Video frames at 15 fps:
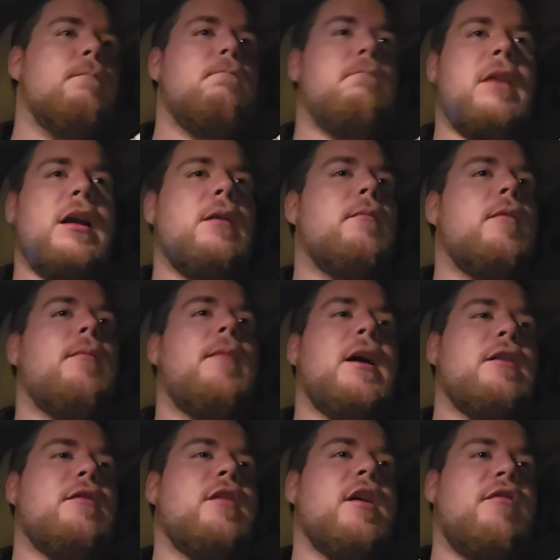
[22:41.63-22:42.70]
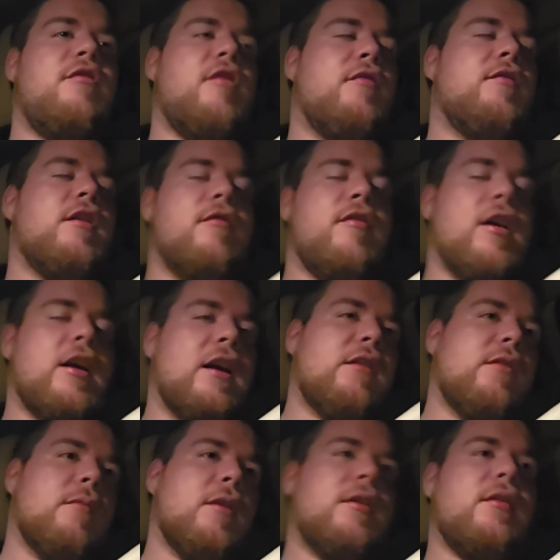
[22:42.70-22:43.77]
minimum I can do like 50 without
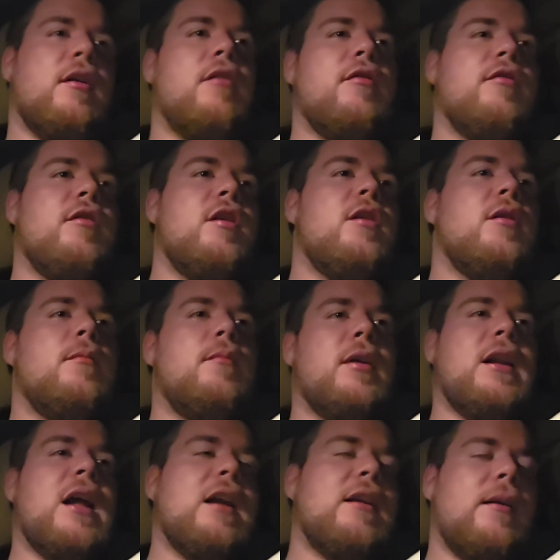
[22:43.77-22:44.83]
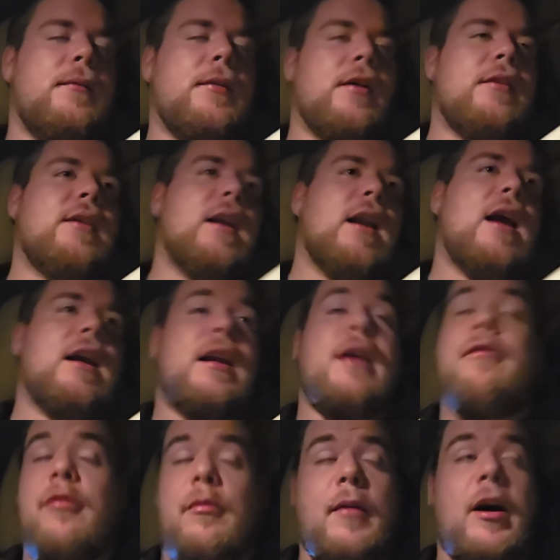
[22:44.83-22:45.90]
catching myself, but 9 times out of 10 I can
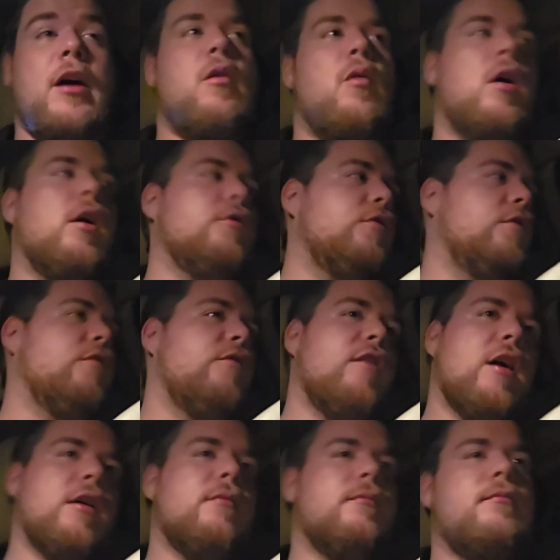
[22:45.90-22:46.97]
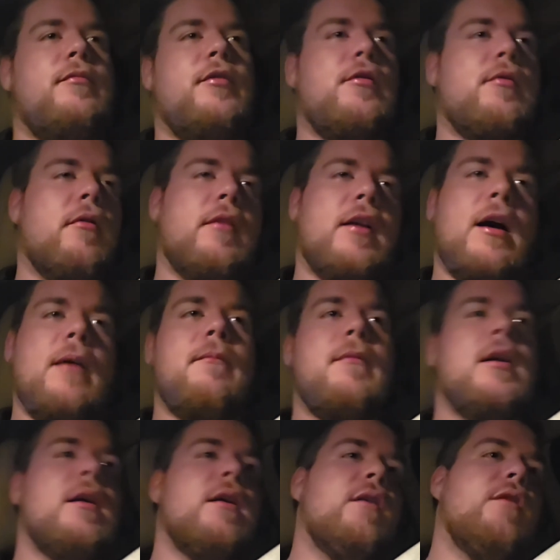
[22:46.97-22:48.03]
get through my whole 100 without screwing
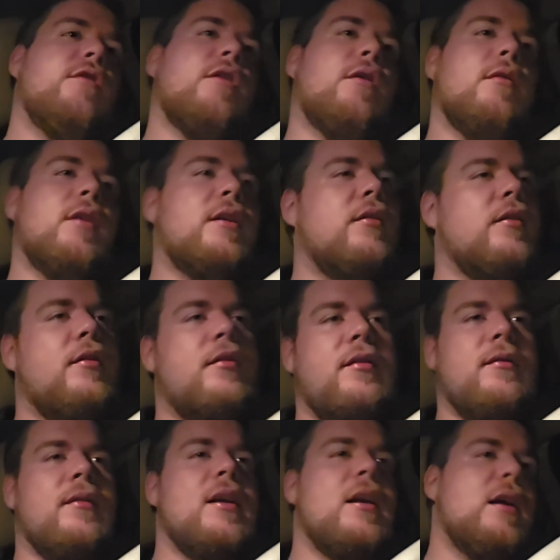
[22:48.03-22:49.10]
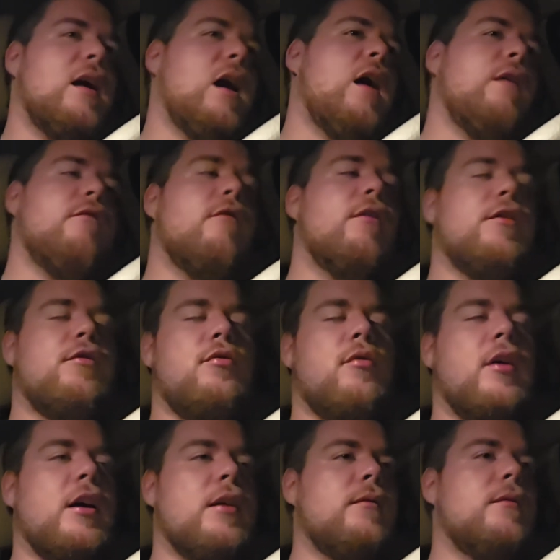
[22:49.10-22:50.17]
up. So it's just, I really
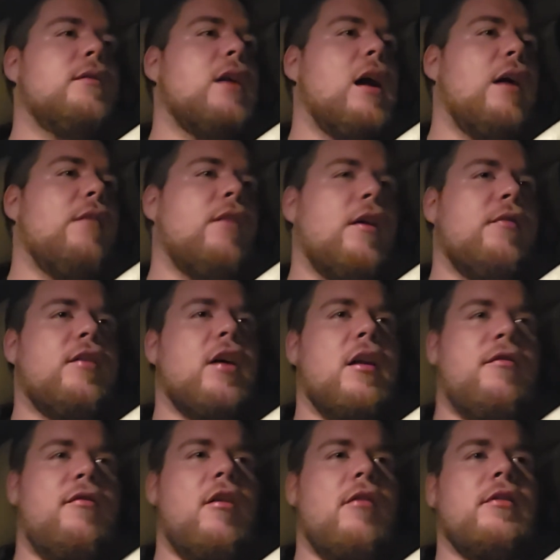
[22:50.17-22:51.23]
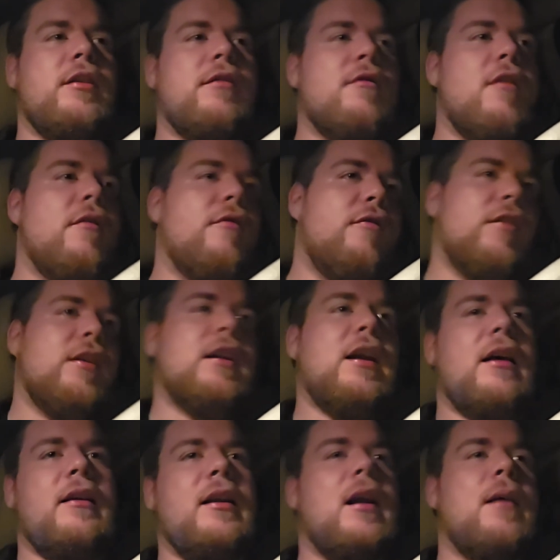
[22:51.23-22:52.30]
enjoy it. I've kind of fallen in love with it
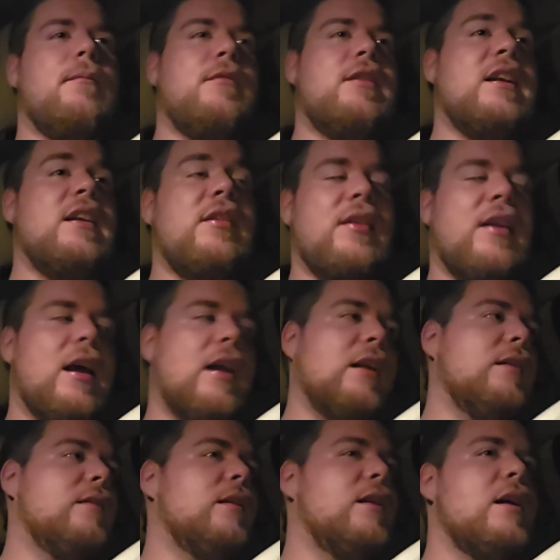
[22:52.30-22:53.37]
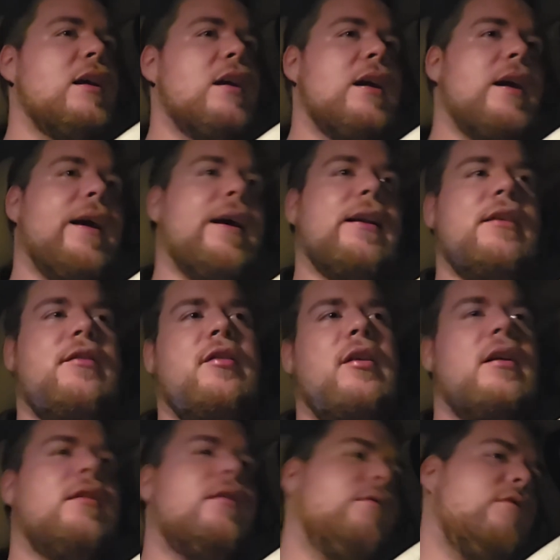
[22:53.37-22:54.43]
now that I'm decent at it, and it's
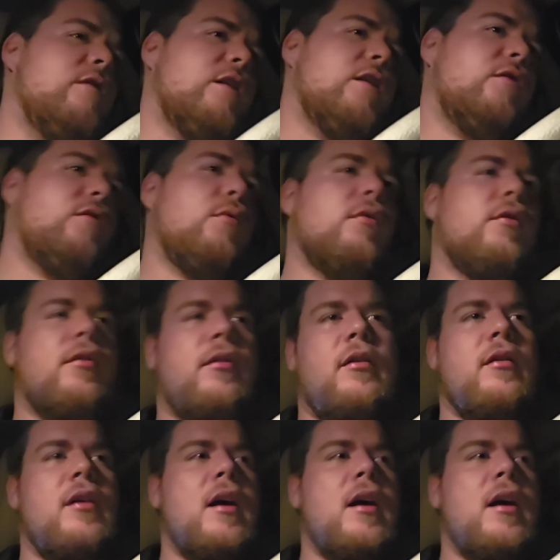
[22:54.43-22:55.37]
a really good source of